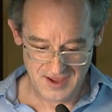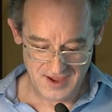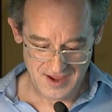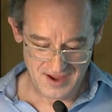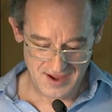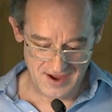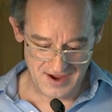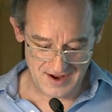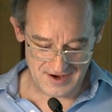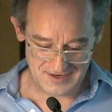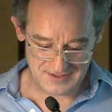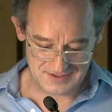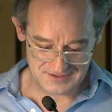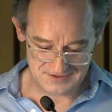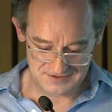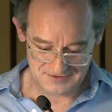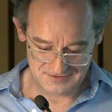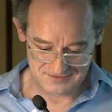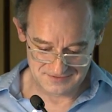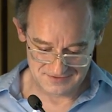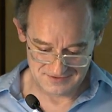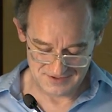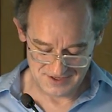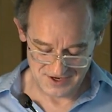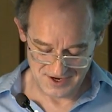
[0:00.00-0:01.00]
And
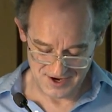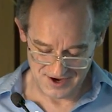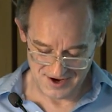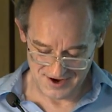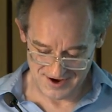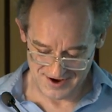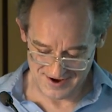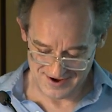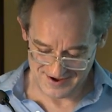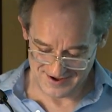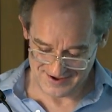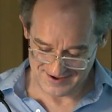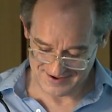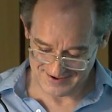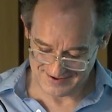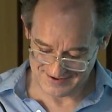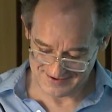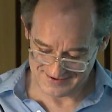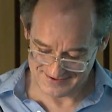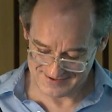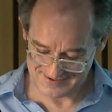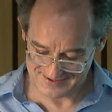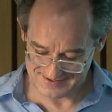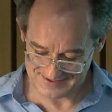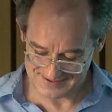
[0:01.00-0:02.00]

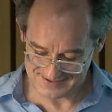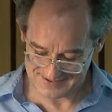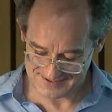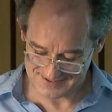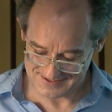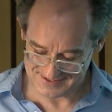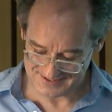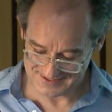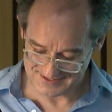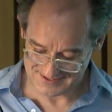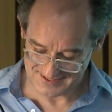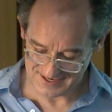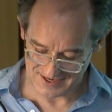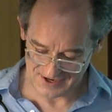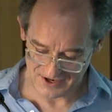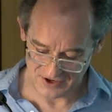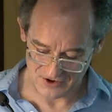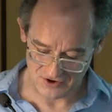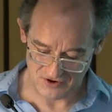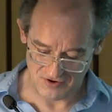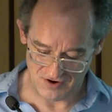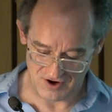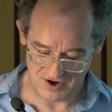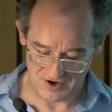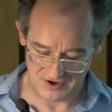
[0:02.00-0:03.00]
the
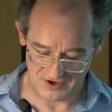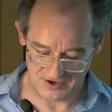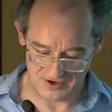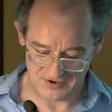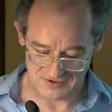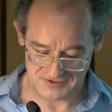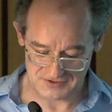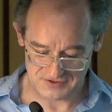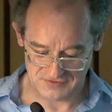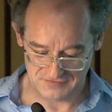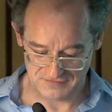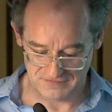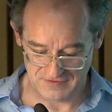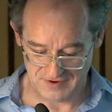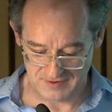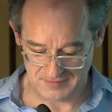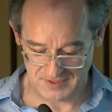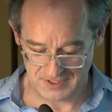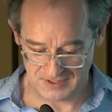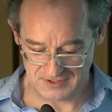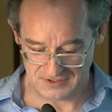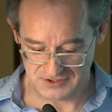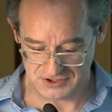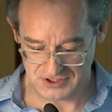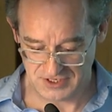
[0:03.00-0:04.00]
second grant goes to
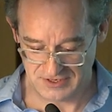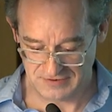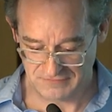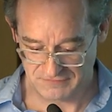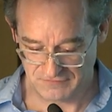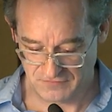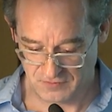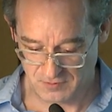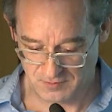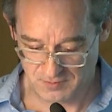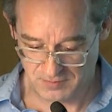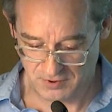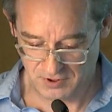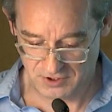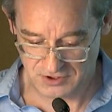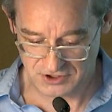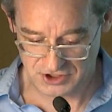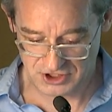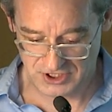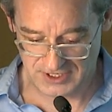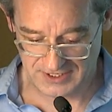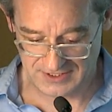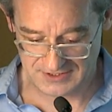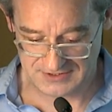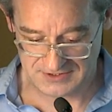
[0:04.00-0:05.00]
Vamika Jain for the
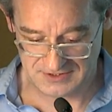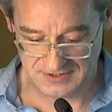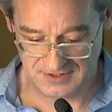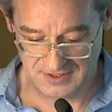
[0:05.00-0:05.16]
project.